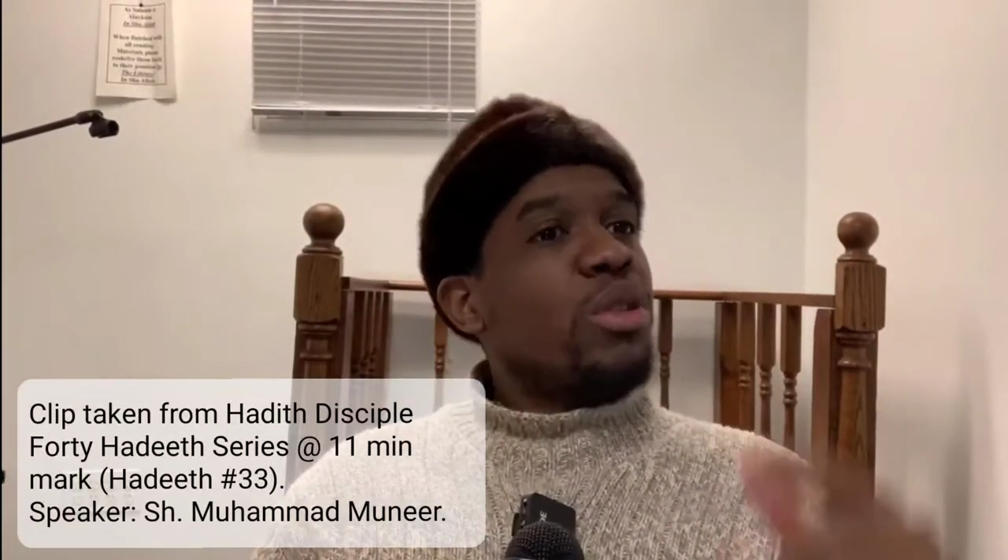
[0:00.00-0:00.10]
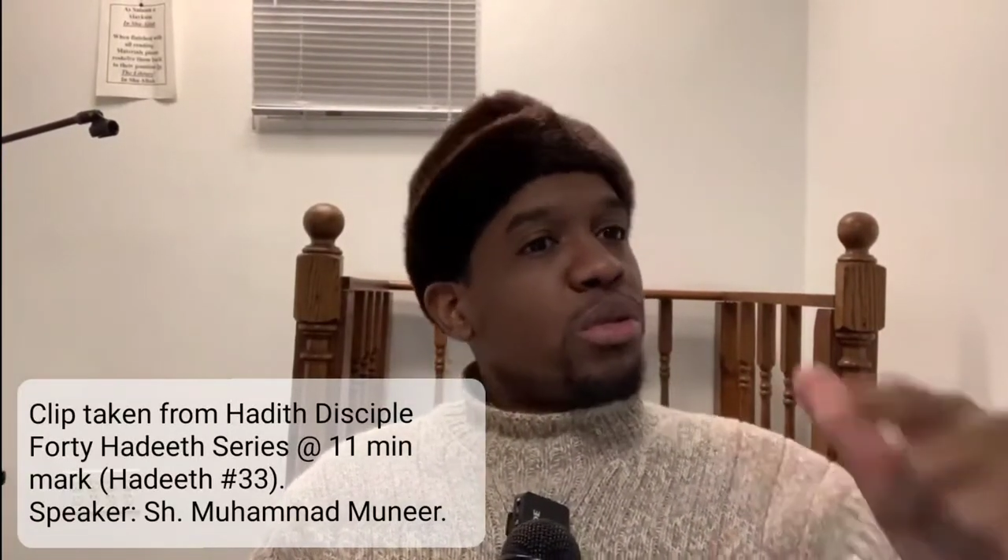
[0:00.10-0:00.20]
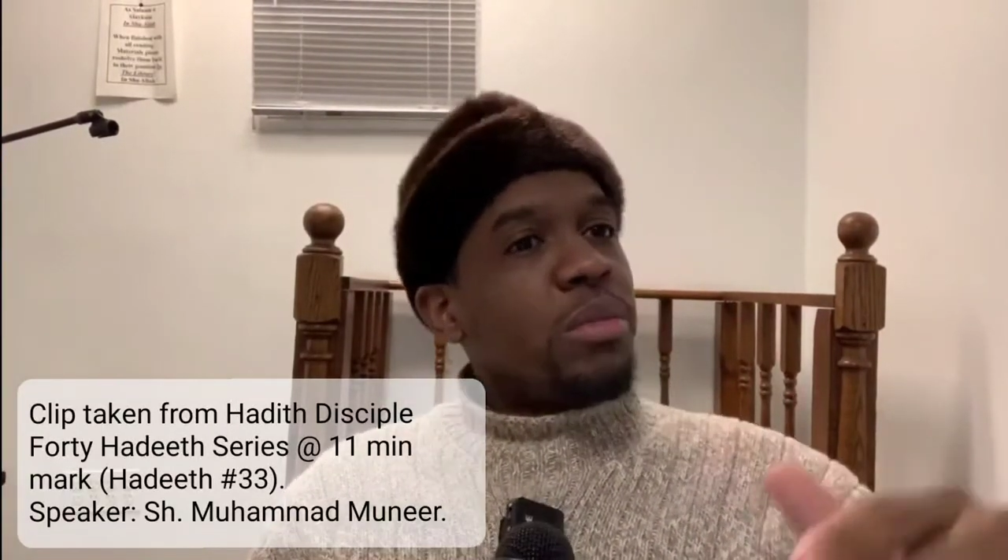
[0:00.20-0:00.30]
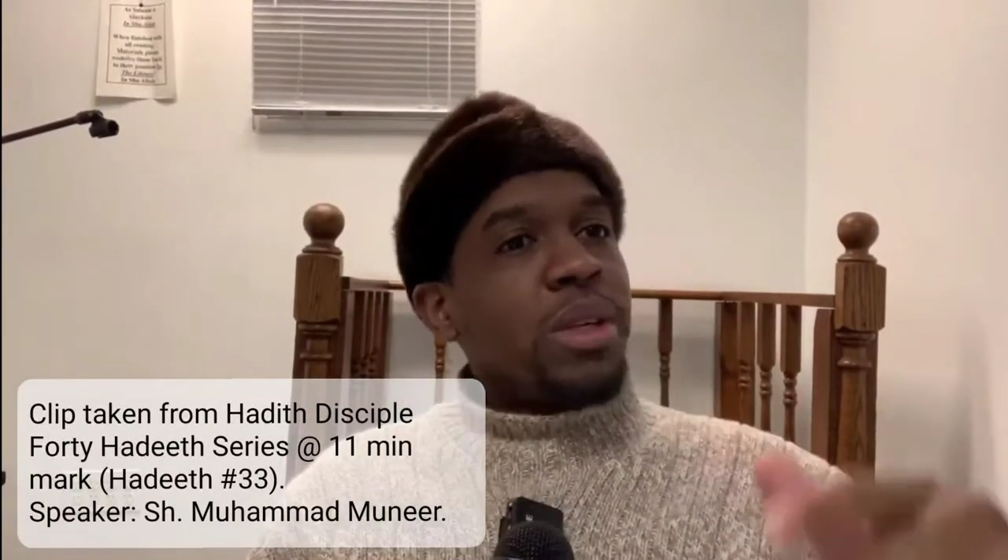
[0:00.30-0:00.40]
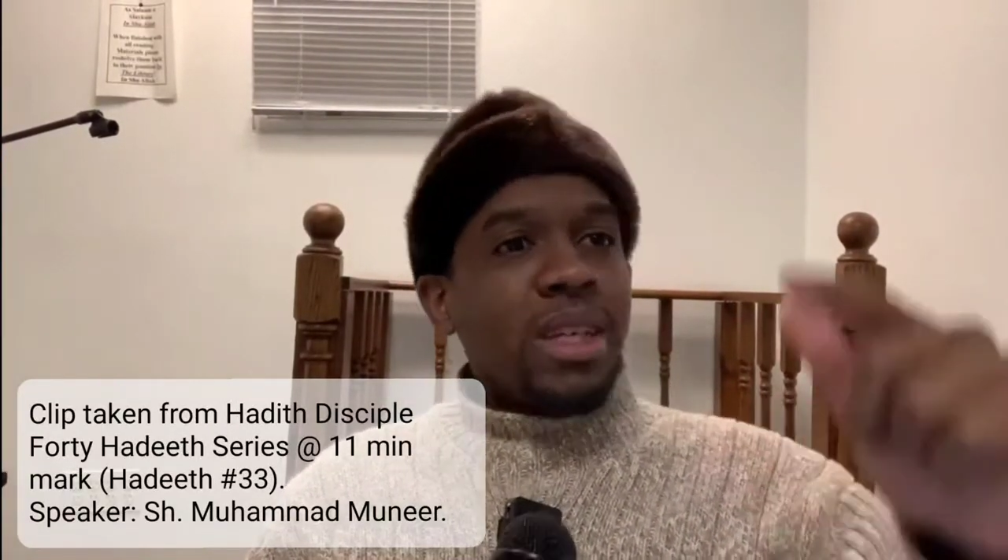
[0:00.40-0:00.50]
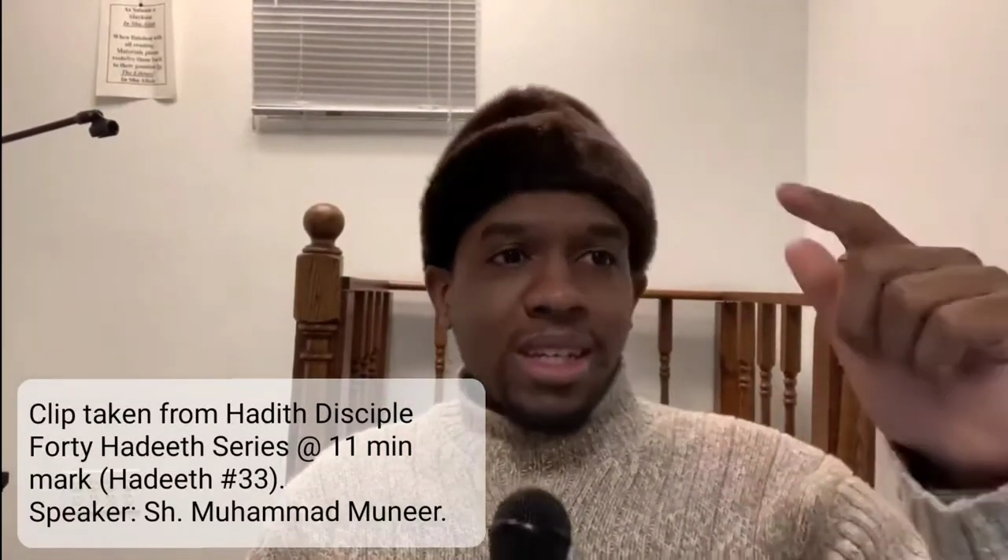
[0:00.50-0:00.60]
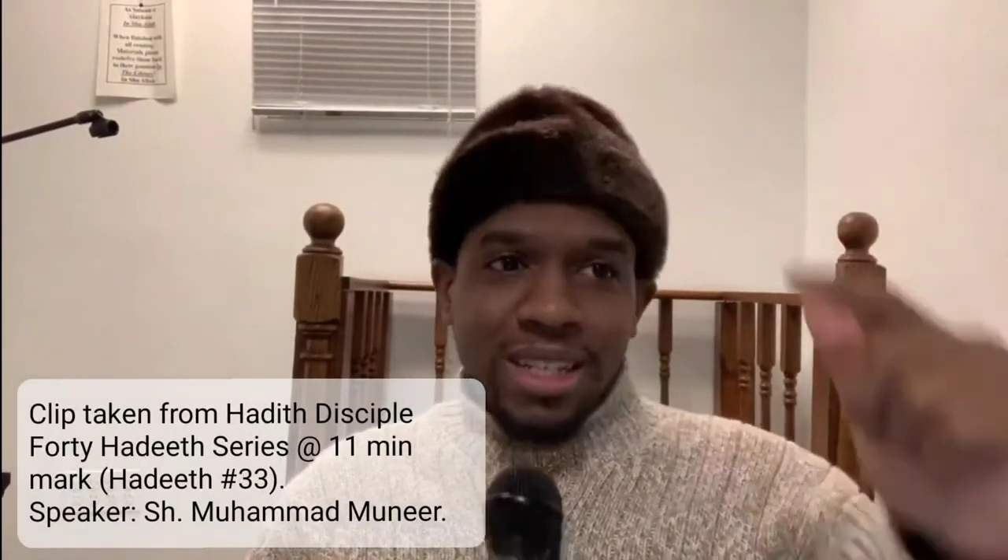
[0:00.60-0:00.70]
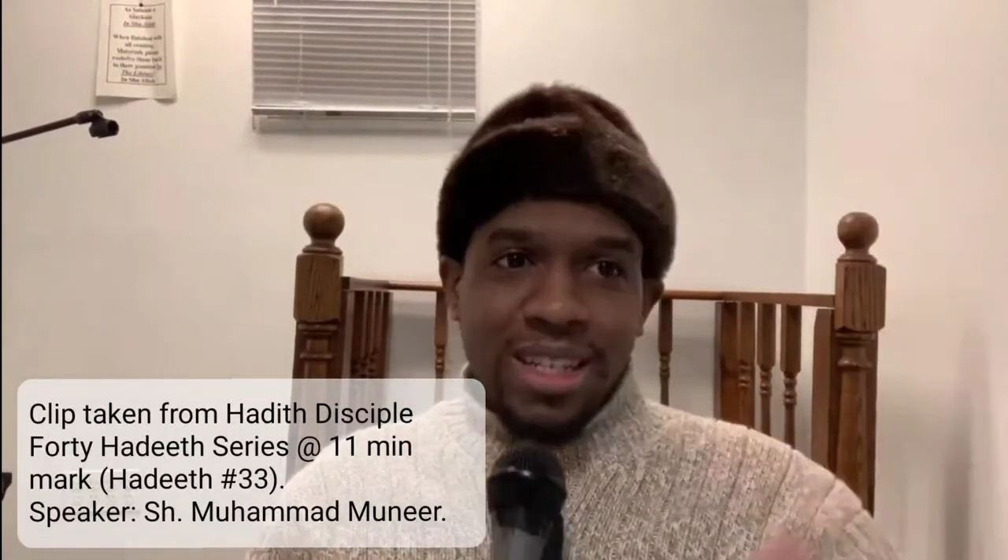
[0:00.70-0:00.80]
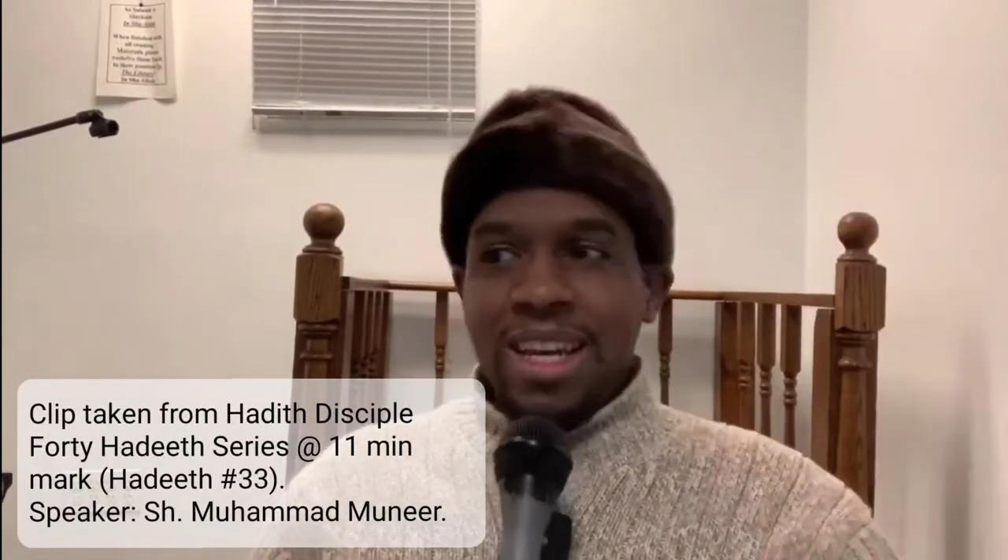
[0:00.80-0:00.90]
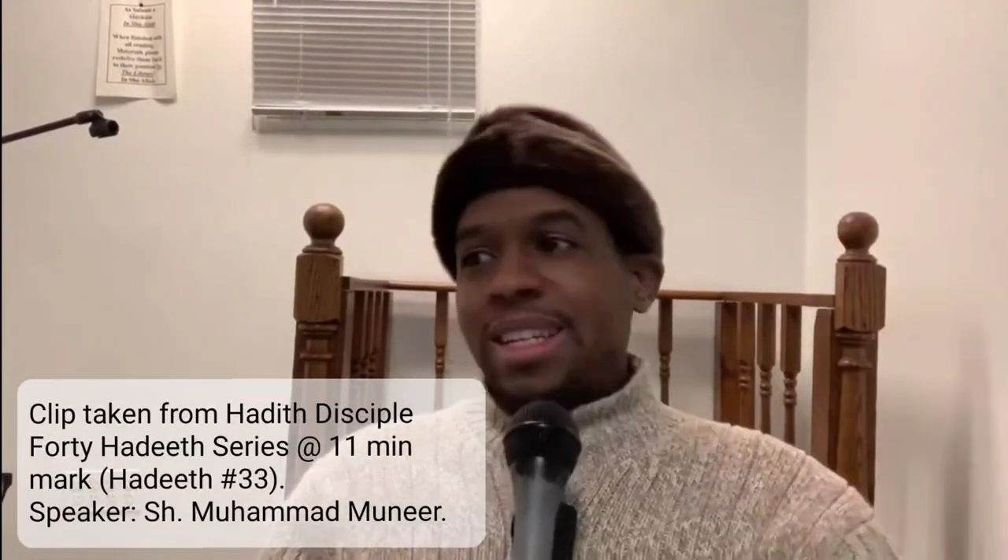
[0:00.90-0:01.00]
to be a
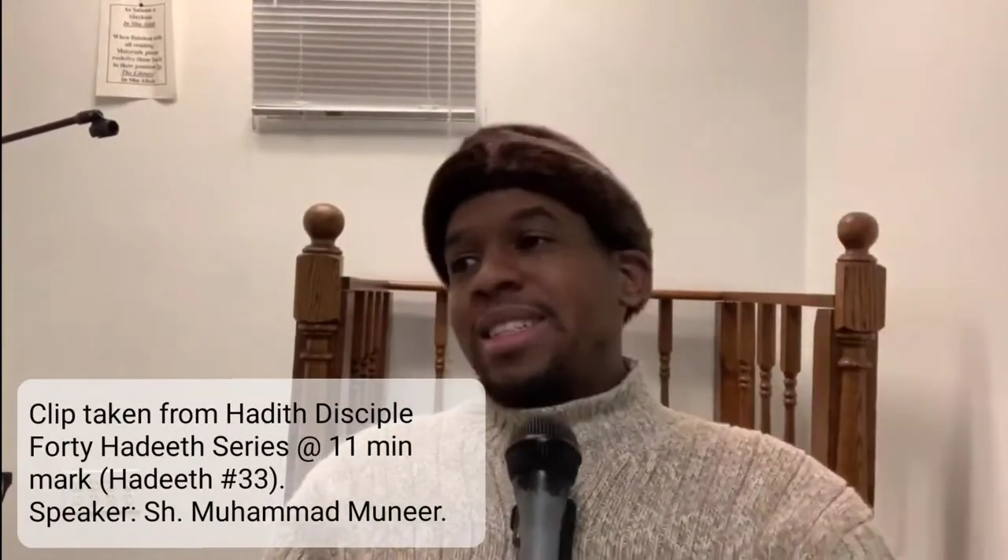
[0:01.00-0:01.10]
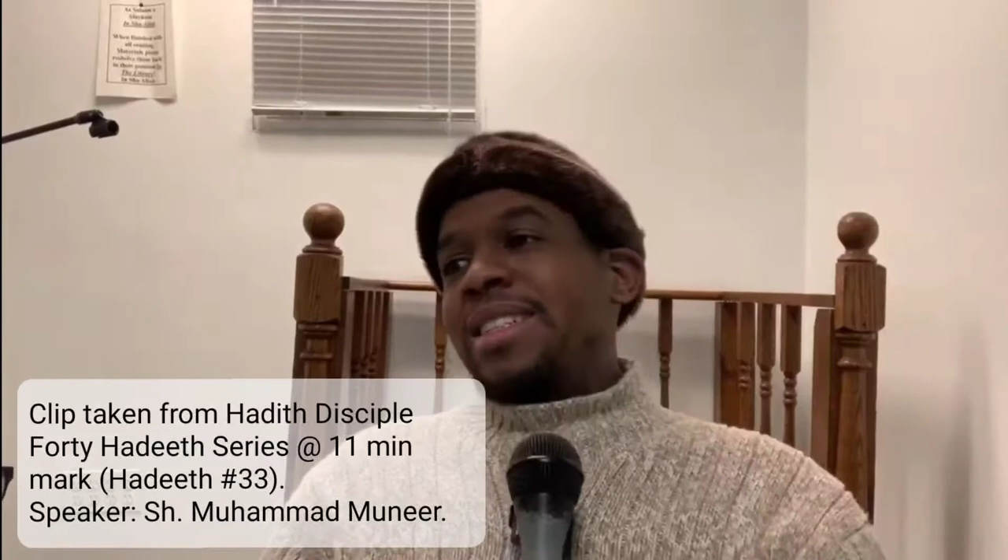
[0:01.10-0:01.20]
knight.